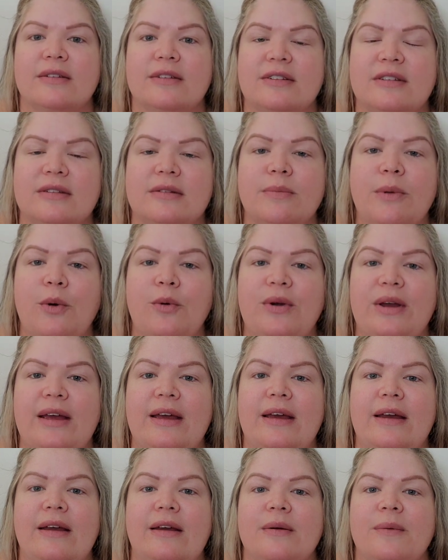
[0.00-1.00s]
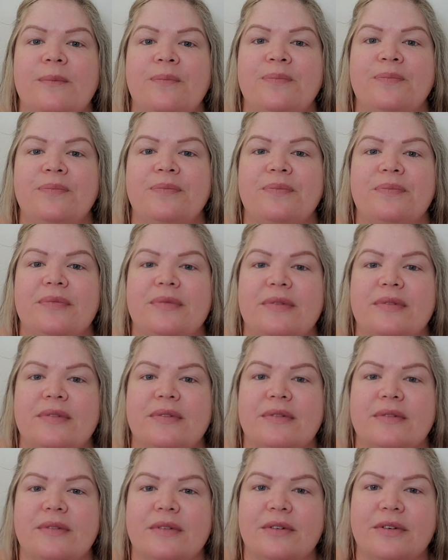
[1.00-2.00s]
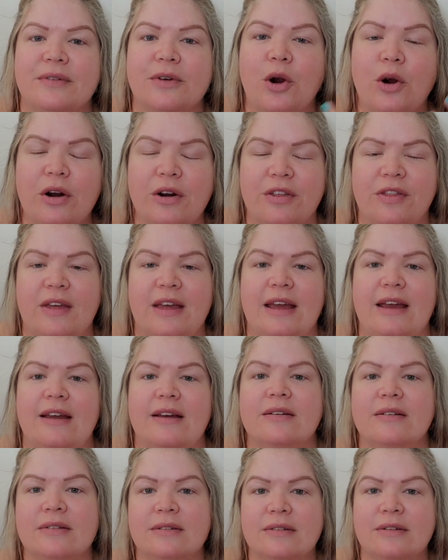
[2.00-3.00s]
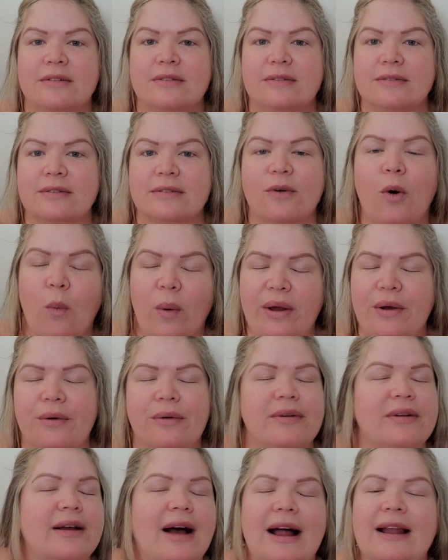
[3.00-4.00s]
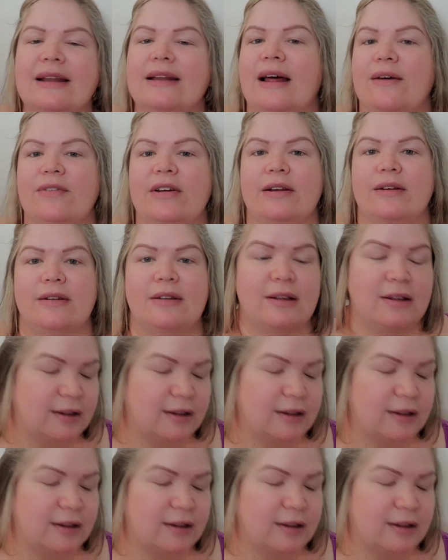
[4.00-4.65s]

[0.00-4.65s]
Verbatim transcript: smoky, earthy oil I love it.